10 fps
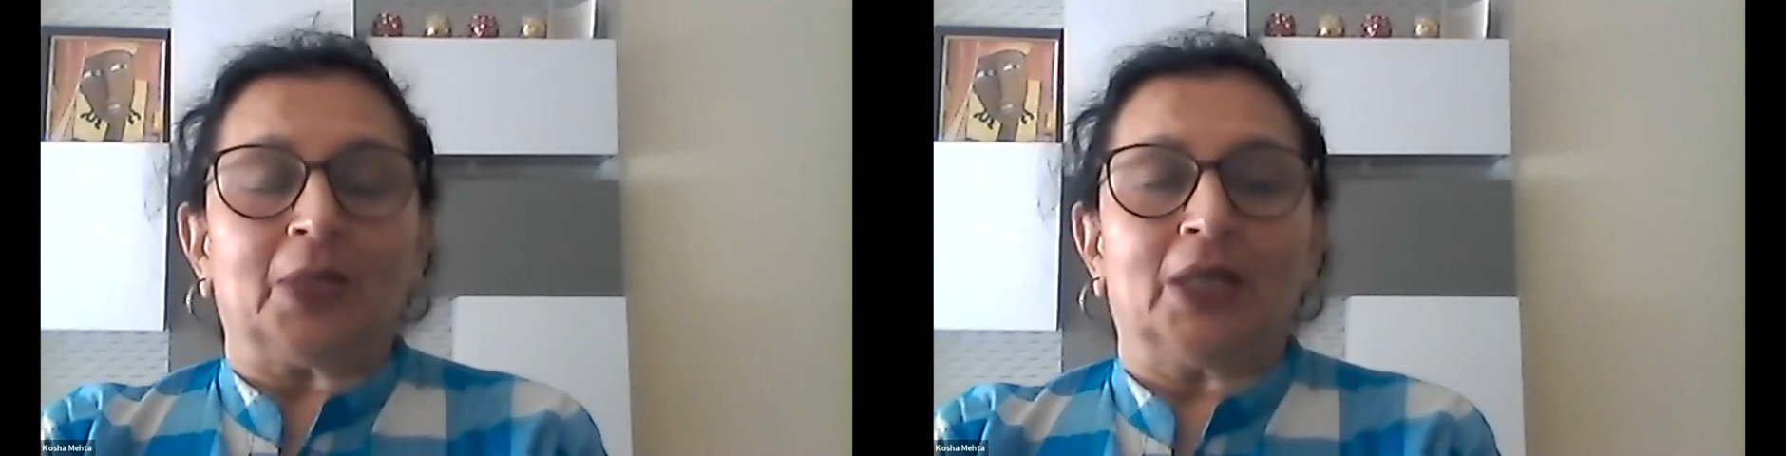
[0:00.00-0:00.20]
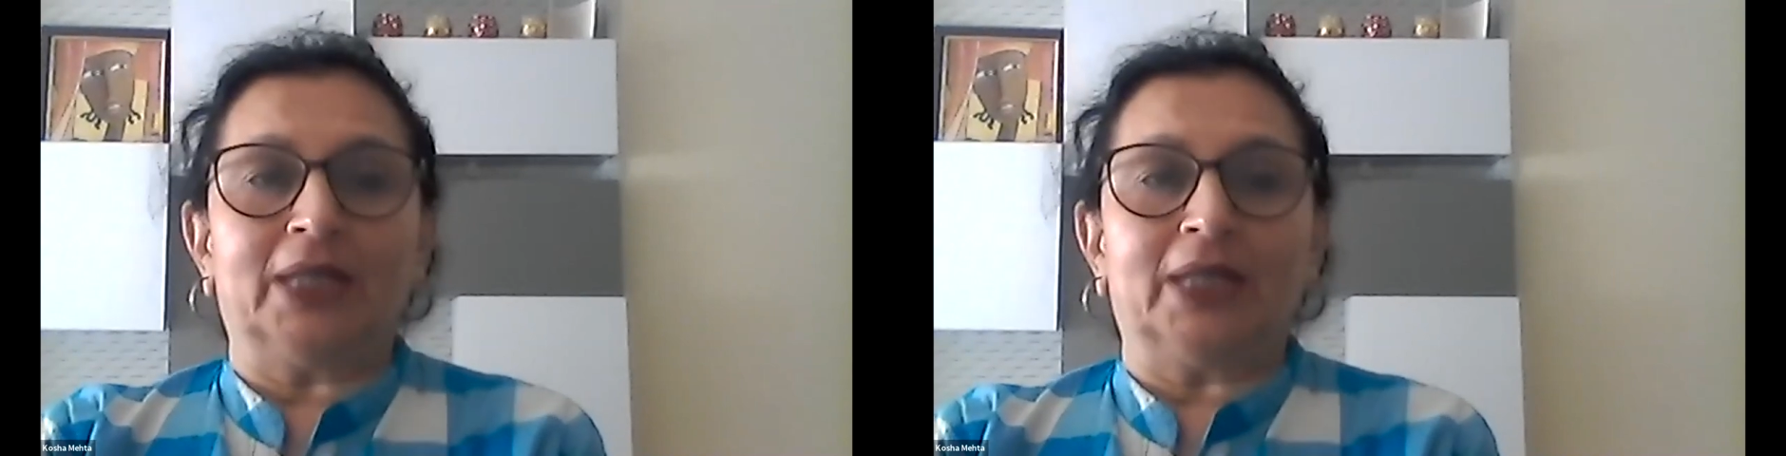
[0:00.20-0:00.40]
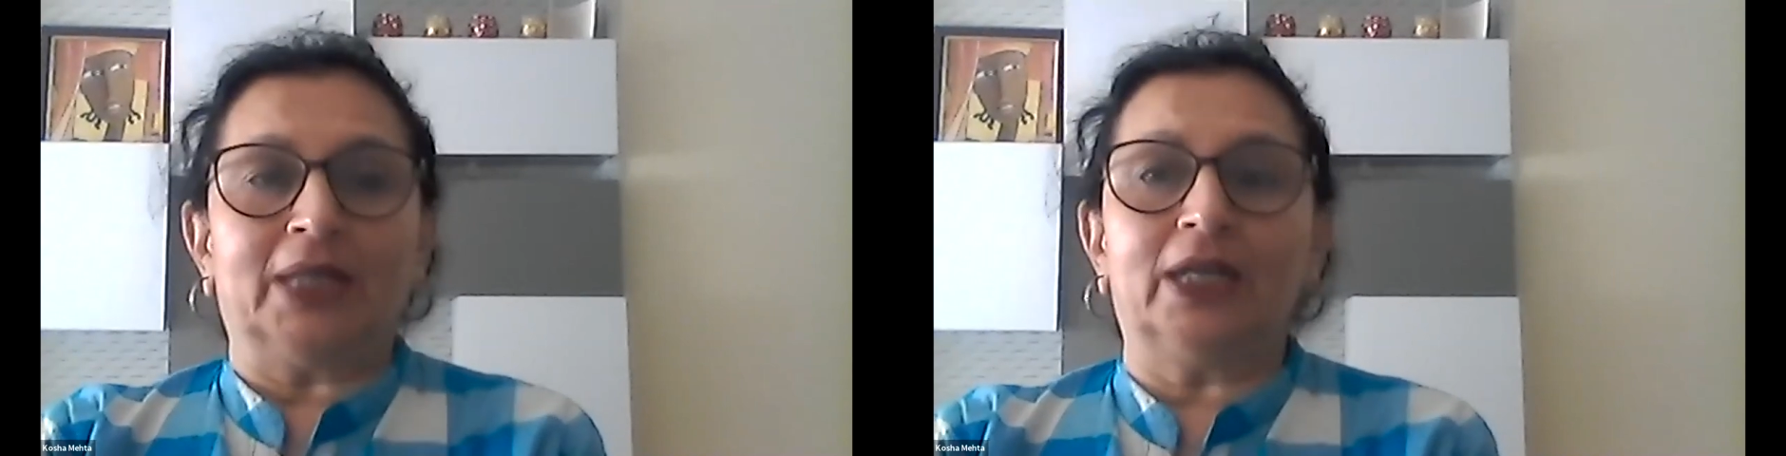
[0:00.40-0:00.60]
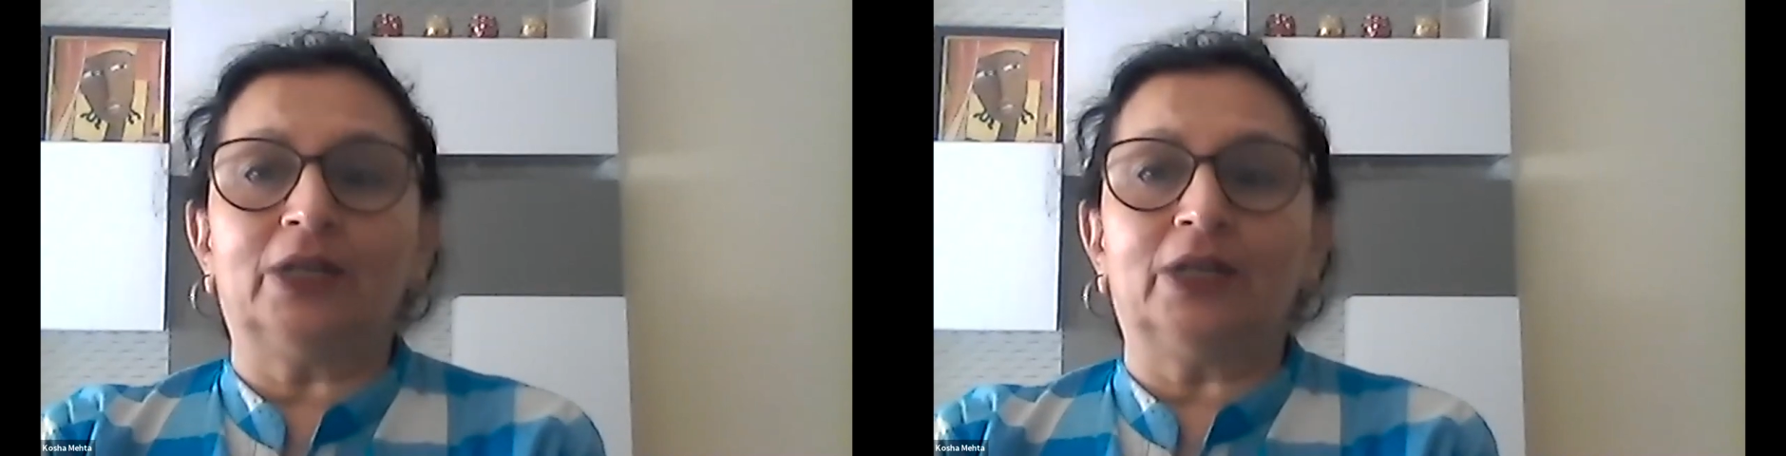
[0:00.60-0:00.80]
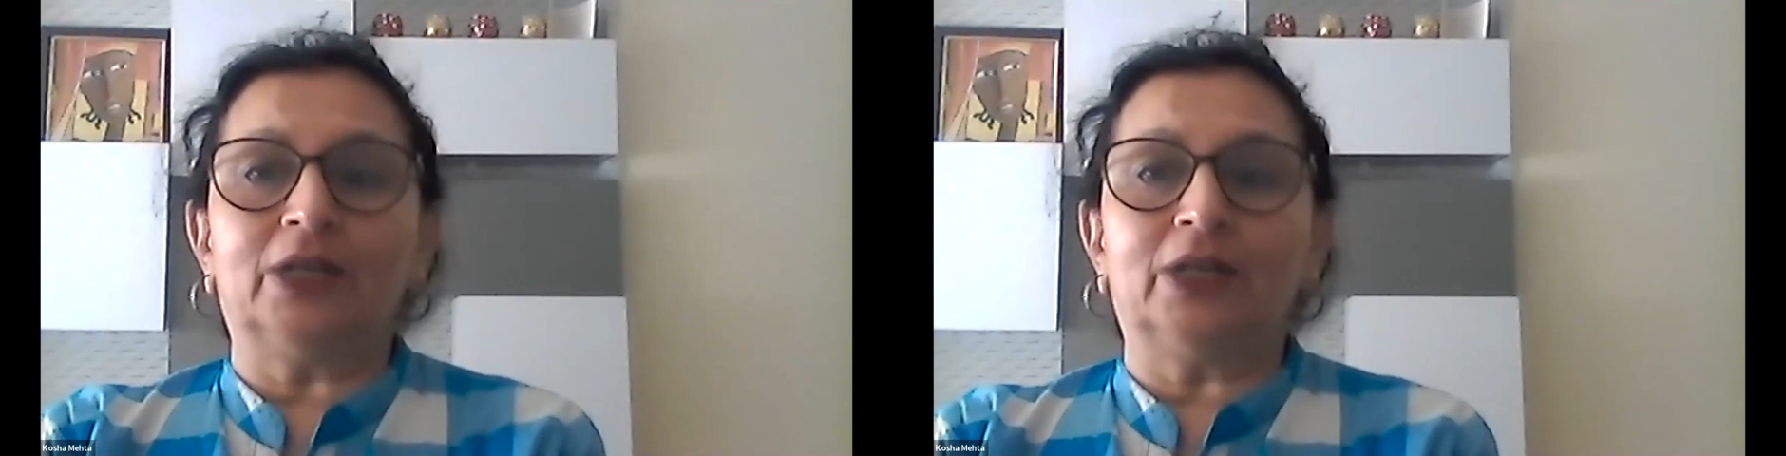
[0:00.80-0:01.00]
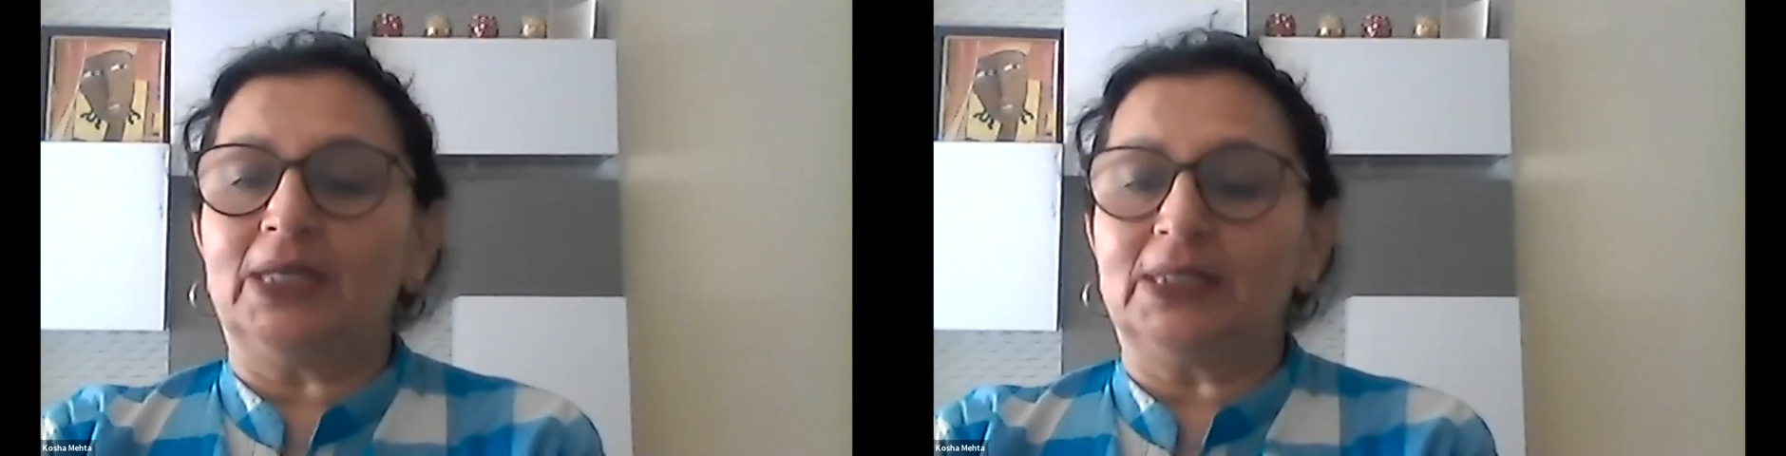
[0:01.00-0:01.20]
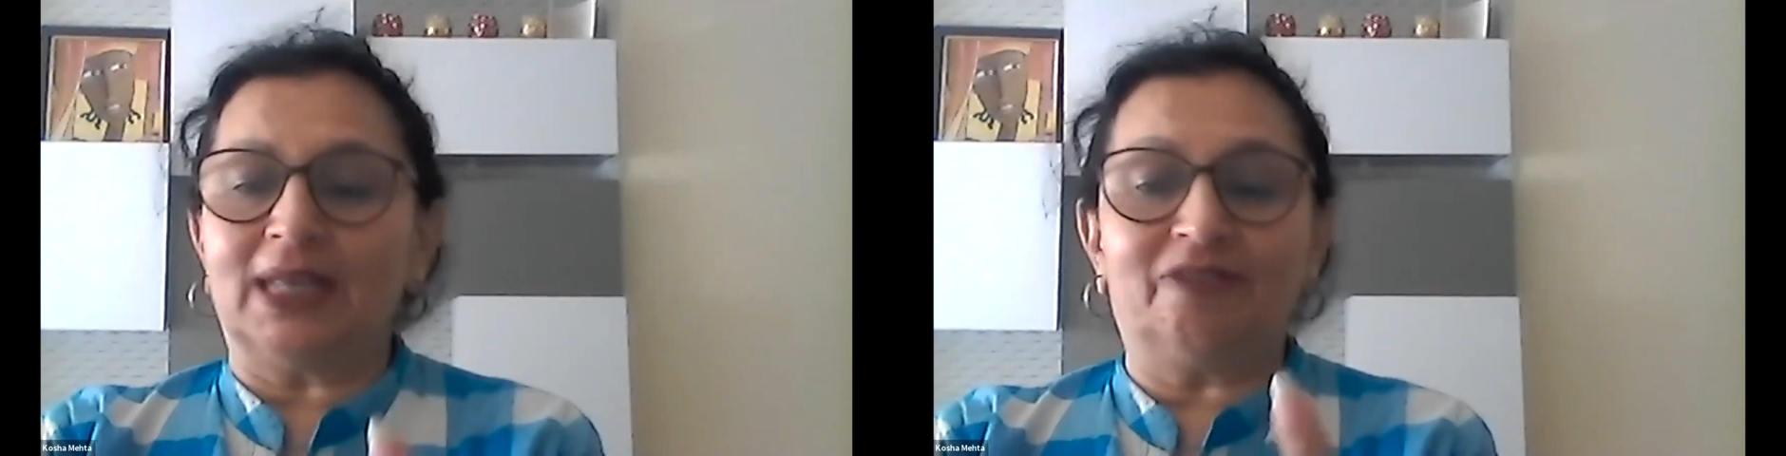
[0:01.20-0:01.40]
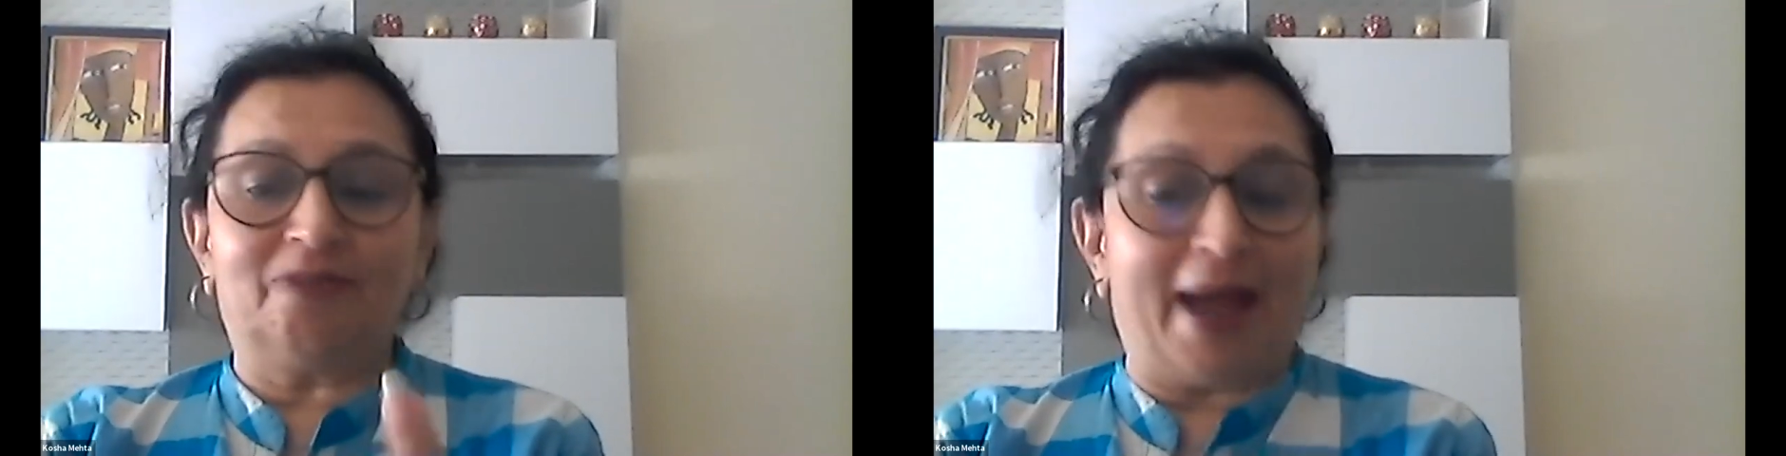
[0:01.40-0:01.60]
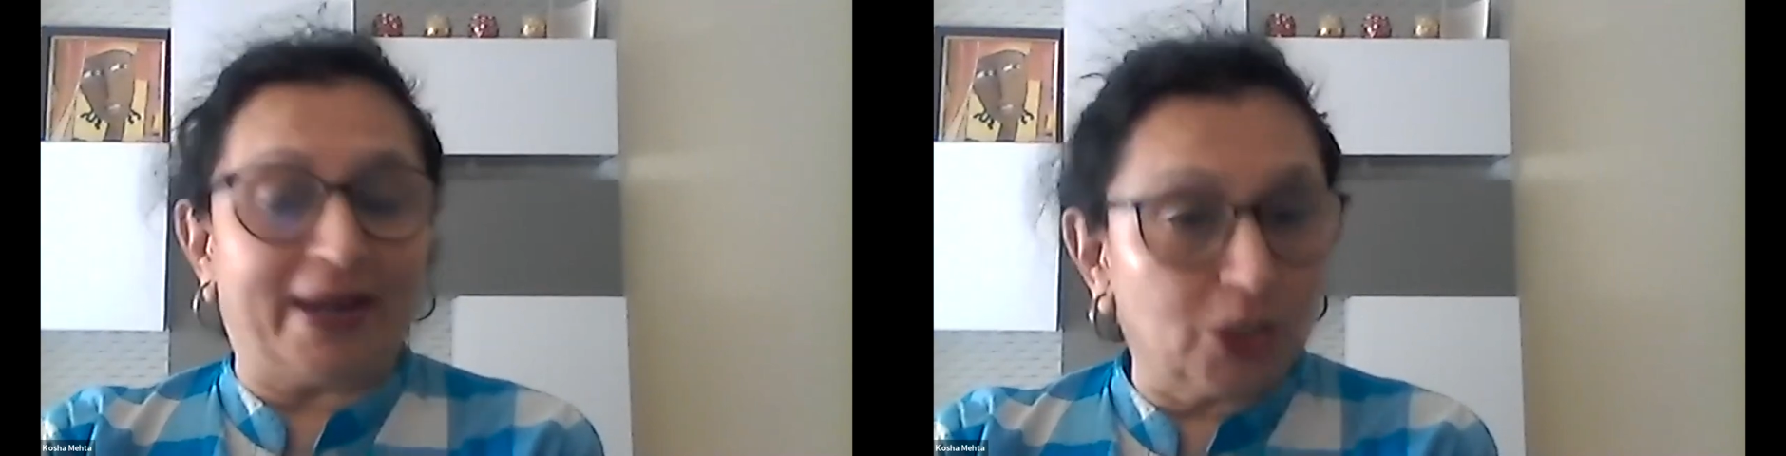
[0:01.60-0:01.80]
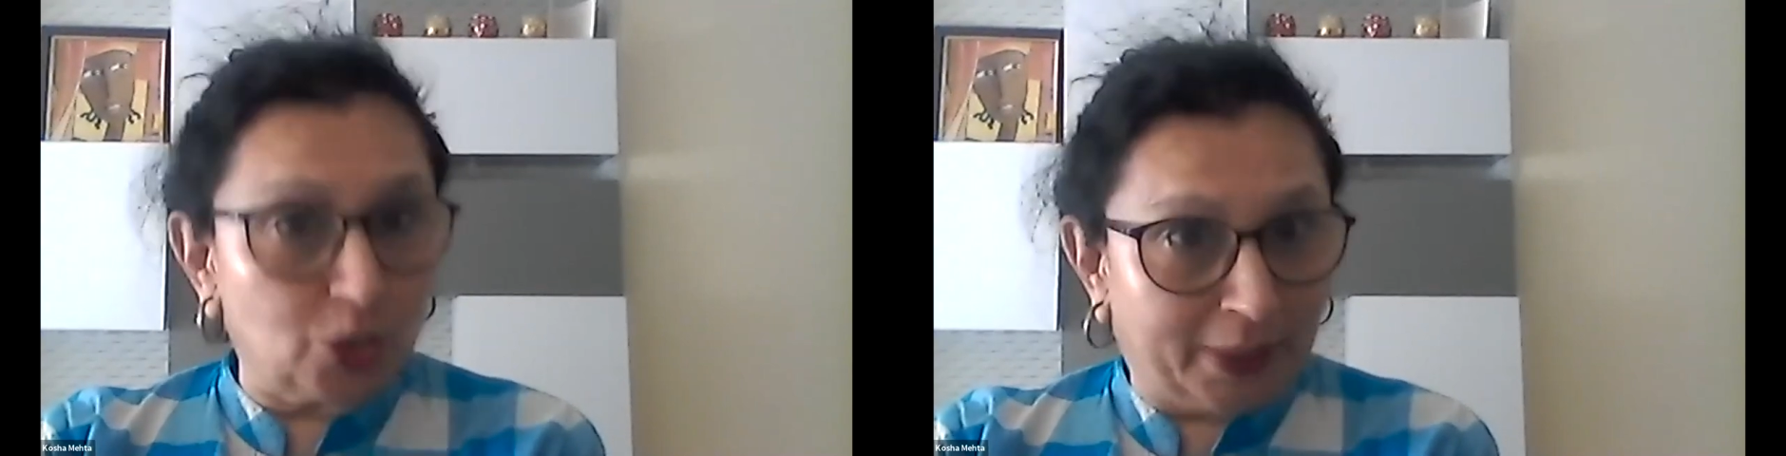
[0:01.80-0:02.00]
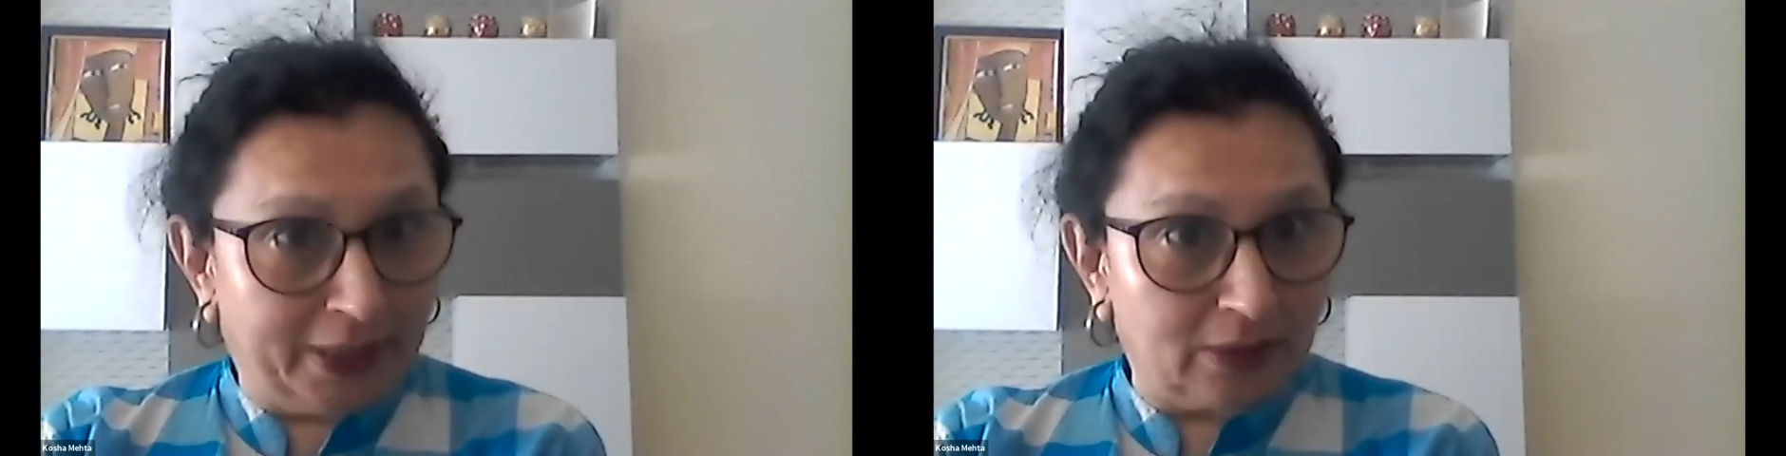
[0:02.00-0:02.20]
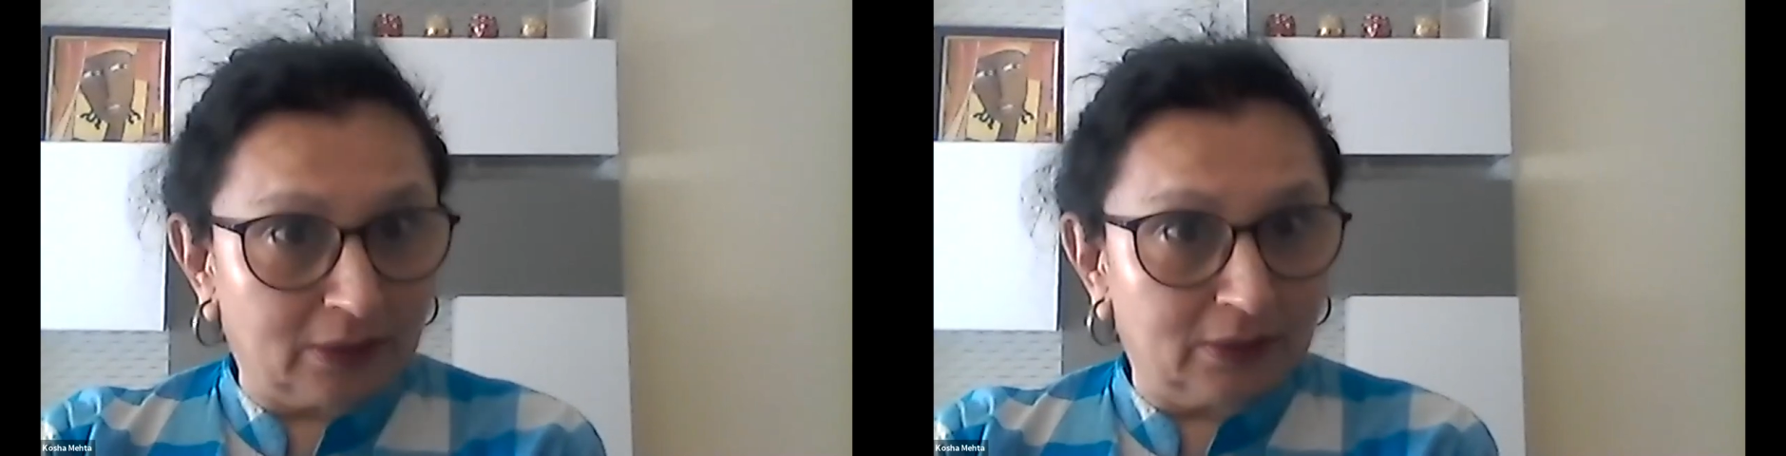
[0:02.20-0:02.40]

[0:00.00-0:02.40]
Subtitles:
Then it would be self-management,